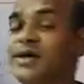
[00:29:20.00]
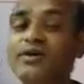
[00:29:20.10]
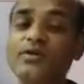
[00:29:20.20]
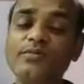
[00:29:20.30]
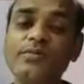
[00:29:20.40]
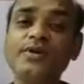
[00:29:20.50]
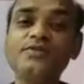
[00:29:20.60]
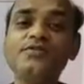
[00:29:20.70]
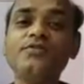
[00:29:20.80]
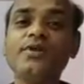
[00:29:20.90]
that will be
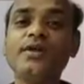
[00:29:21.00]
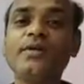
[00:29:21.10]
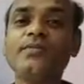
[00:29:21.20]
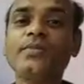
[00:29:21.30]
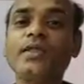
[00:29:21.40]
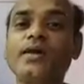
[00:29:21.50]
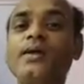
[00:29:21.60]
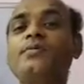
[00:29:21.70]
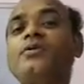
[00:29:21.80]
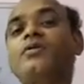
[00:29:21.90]
executed. And
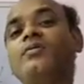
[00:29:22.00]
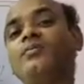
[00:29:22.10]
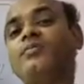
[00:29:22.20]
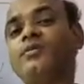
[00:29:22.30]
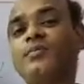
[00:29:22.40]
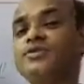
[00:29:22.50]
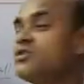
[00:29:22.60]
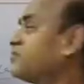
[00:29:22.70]
after completion